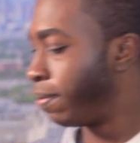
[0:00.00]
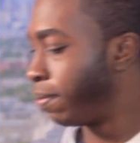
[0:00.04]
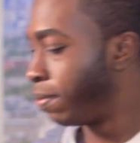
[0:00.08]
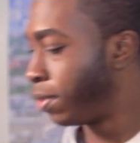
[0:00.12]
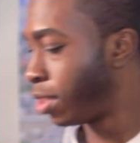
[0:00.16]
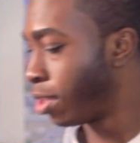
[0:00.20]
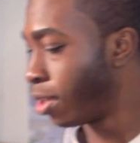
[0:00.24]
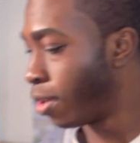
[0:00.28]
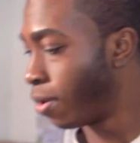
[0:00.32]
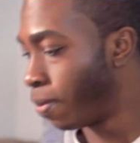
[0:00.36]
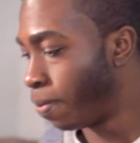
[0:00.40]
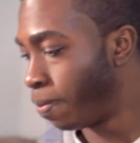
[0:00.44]

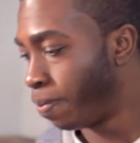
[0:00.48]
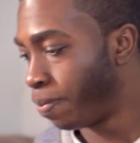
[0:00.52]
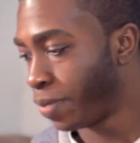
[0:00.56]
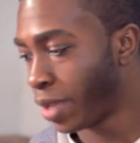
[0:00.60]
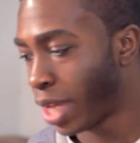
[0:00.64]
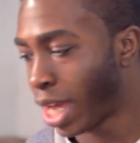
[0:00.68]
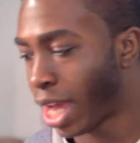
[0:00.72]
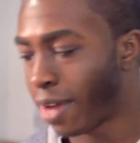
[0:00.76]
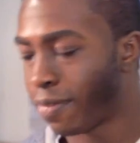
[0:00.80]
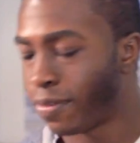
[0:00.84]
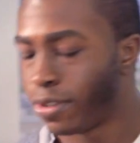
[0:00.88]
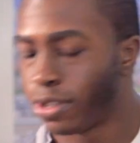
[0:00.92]
So
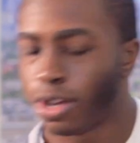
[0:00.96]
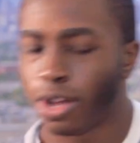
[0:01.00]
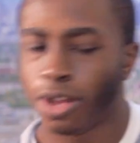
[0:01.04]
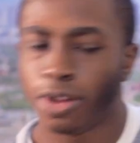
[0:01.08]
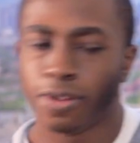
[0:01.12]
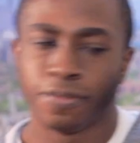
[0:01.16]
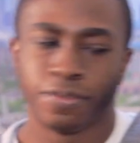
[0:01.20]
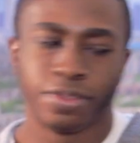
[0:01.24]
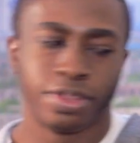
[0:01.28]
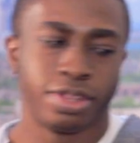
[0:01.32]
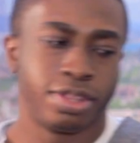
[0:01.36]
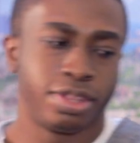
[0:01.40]
having
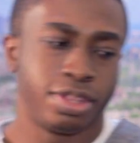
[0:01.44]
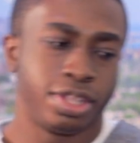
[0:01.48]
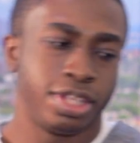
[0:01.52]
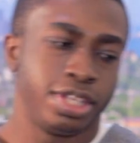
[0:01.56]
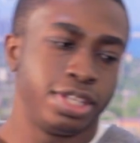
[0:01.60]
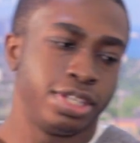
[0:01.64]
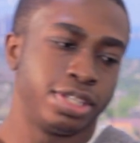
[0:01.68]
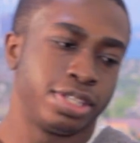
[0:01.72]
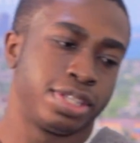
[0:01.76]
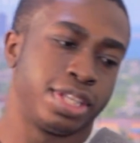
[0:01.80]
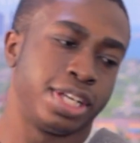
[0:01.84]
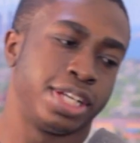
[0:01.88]
all
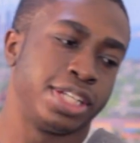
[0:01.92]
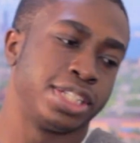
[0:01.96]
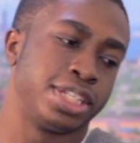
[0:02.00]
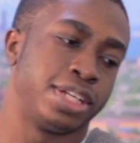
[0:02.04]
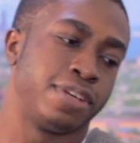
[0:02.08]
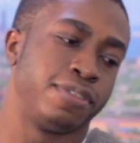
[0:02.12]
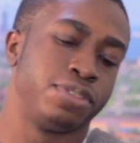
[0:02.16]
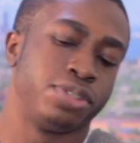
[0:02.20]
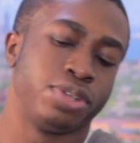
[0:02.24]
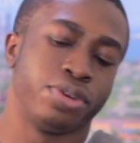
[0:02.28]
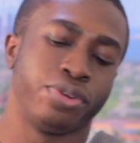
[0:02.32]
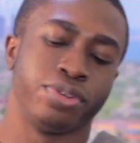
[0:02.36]
these things
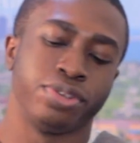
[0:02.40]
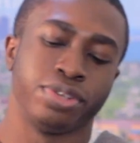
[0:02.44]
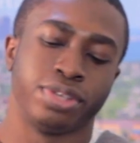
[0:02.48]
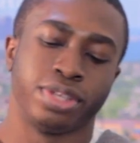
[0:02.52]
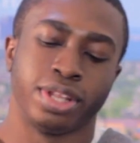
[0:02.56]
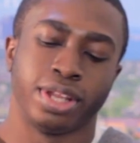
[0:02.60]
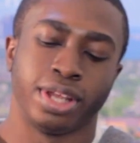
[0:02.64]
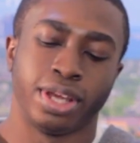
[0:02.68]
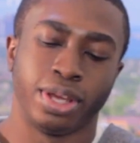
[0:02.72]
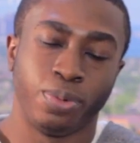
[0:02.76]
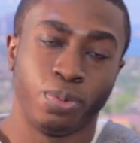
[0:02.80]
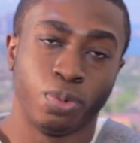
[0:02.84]
that I've showed you
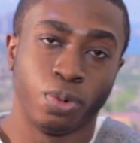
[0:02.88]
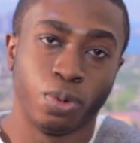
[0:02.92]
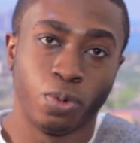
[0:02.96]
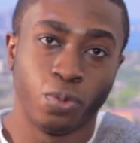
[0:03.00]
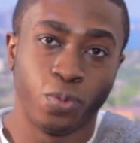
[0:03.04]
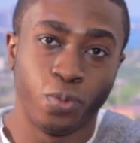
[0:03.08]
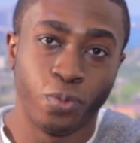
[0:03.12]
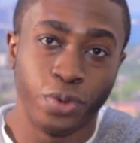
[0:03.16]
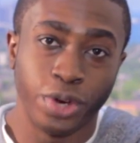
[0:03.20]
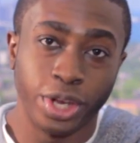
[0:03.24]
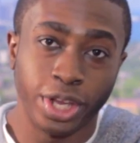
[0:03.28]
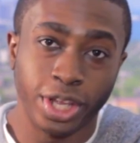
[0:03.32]
today will
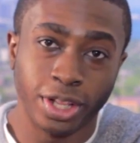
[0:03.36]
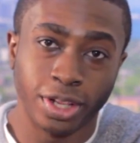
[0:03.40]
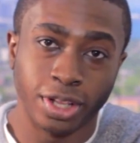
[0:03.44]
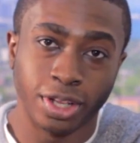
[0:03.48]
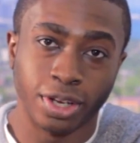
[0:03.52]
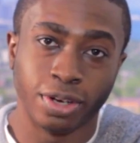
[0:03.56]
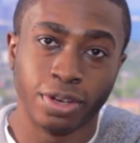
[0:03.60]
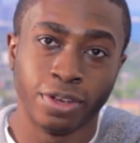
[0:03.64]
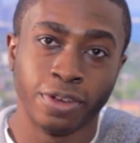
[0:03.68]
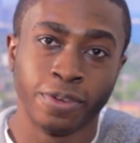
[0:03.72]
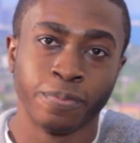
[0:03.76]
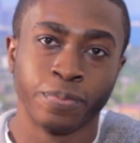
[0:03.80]

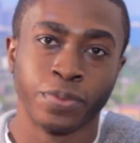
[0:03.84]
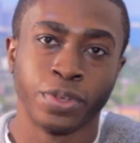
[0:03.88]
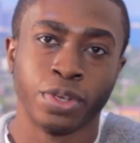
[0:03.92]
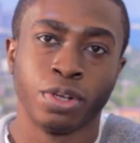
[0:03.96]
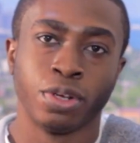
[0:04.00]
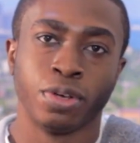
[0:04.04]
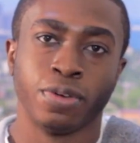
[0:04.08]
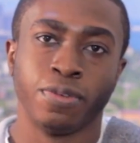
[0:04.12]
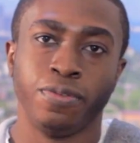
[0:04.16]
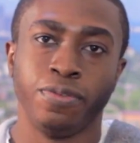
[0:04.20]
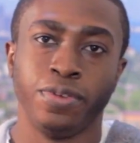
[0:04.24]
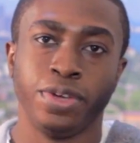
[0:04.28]
really,
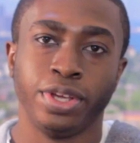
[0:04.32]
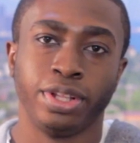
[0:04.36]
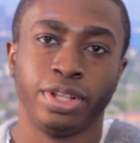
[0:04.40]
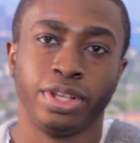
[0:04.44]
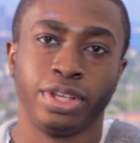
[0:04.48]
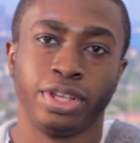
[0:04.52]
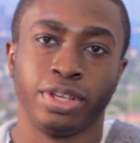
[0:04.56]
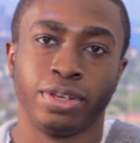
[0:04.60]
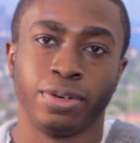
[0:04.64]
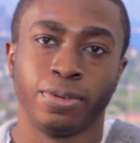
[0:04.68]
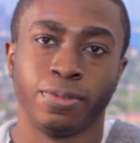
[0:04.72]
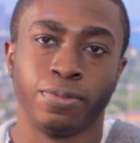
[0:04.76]

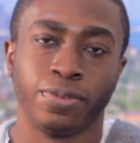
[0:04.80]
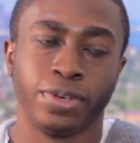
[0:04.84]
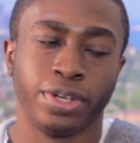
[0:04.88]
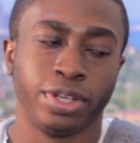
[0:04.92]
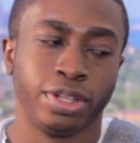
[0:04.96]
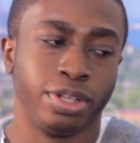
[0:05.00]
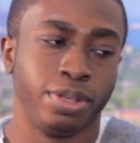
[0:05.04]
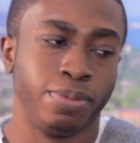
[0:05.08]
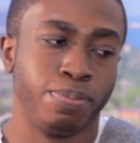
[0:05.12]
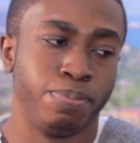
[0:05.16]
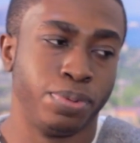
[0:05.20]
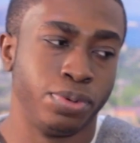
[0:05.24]
really,
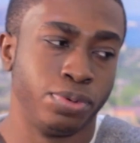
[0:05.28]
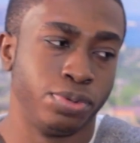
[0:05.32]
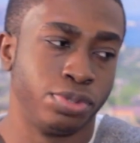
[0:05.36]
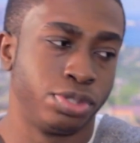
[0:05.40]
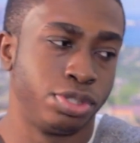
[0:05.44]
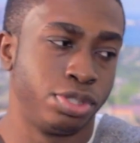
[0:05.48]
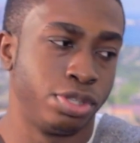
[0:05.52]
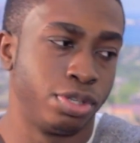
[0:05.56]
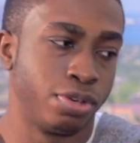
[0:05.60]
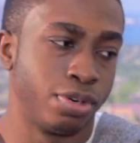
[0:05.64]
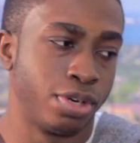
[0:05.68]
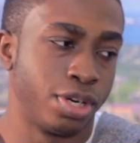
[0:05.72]
really
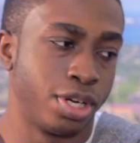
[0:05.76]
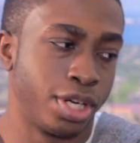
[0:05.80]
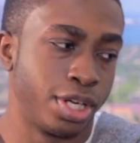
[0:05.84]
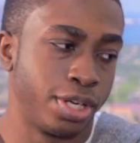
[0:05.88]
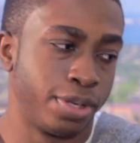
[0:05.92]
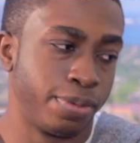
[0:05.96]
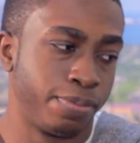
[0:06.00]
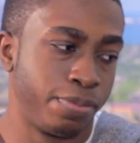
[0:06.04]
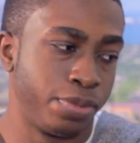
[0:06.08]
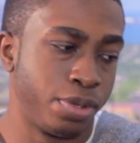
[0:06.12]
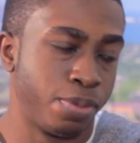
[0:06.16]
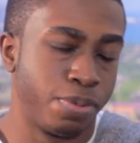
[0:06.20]
boost
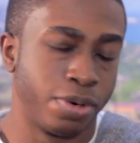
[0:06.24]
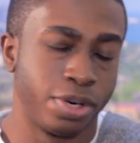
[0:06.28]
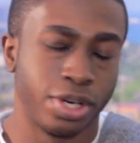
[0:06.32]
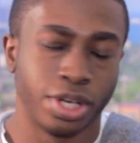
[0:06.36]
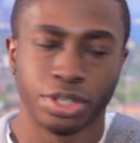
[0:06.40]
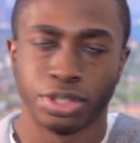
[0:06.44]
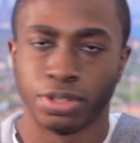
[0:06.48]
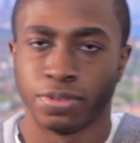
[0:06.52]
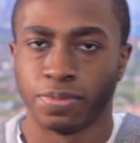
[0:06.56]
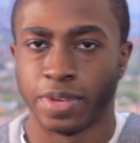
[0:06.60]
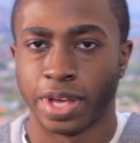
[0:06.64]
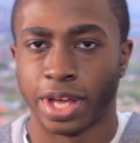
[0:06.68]
your
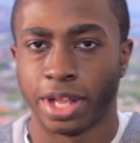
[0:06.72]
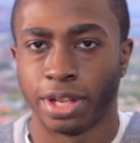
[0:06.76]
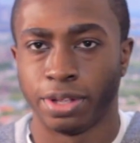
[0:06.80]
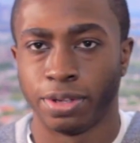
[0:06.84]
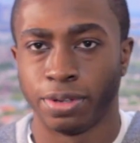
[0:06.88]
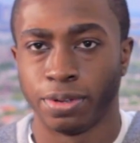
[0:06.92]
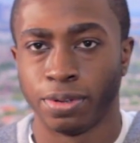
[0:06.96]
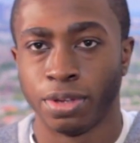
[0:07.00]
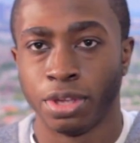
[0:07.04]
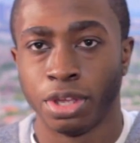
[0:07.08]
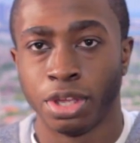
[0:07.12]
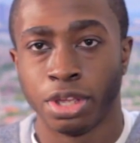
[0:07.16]
production
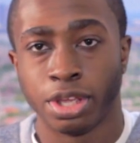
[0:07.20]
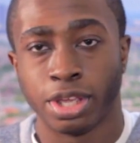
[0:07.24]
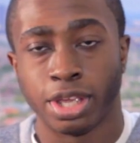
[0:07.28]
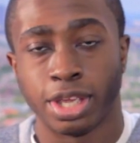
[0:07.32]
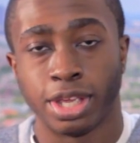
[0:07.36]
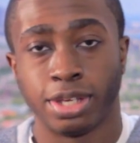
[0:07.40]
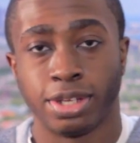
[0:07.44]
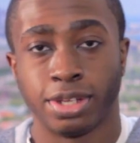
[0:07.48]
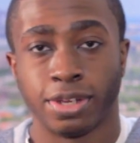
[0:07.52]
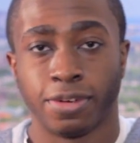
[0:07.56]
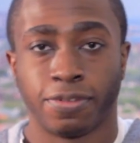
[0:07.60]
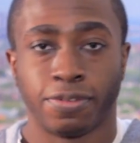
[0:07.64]
value.
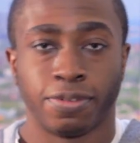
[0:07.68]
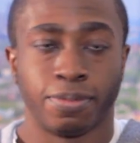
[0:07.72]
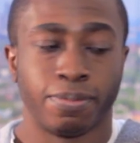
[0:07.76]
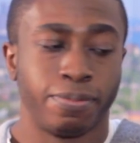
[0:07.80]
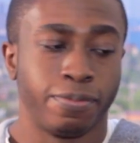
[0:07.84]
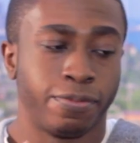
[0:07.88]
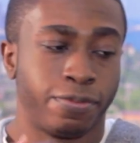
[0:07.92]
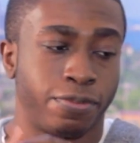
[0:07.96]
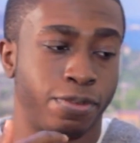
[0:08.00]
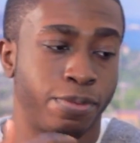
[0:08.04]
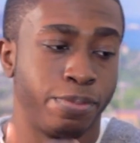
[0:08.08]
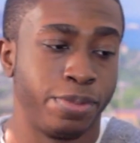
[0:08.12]
It did
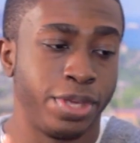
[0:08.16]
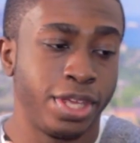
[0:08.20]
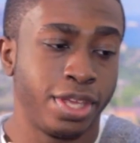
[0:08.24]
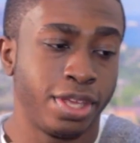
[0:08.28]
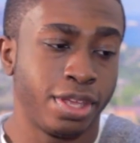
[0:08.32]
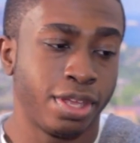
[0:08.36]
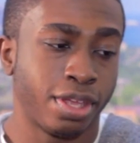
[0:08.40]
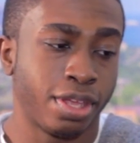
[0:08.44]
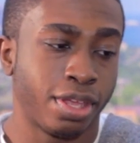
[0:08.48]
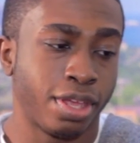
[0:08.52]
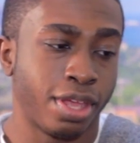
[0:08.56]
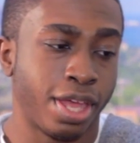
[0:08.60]
for
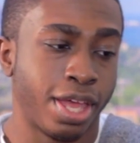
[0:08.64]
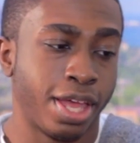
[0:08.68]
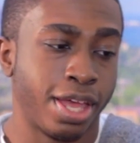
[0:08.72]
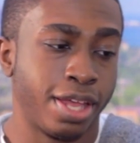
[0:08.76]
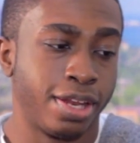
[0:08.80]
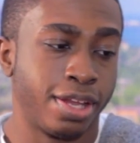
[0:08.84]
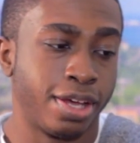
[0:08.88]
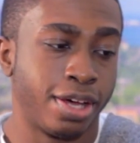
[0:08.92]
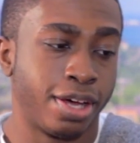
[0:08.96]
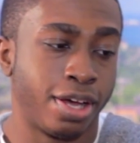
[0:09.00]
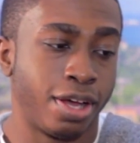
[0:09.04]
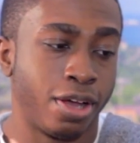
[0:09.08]
me,
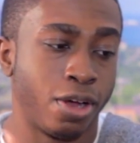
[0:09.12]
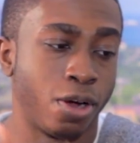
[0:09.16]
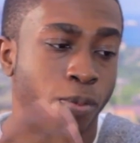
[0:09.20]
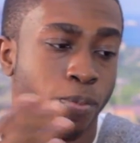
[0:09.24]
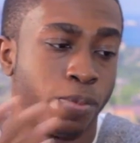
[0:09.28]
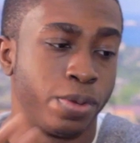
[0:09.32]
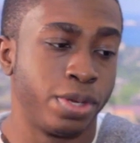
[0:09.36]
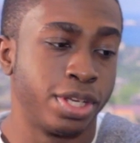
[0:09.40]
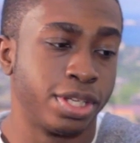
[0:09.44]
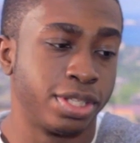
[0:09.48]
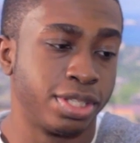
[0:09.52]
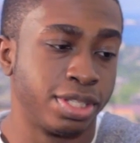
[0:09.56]
and I
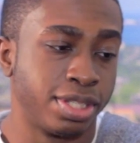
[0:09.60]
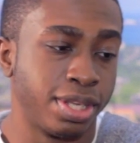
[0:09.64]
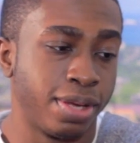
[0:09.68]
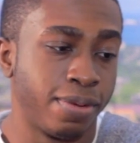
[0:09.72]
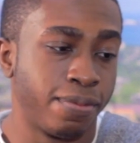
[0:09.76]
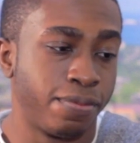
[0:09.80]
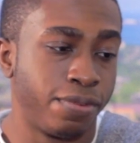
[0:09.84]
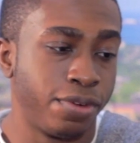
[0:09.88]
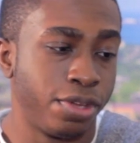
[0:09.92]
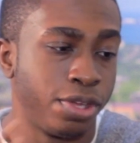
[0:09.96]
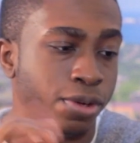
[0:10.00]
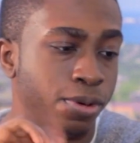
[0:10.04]
hope it does the
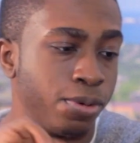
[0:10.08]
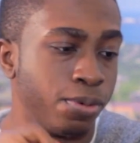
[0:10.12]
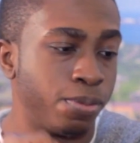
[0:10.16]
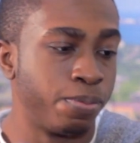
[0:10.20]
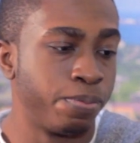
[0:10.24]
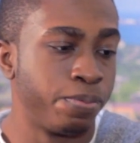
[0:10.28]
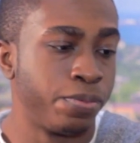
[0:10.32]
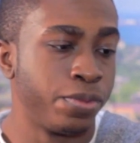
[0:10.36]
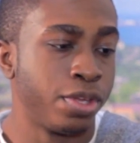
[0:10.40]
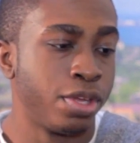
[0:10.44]
same for you.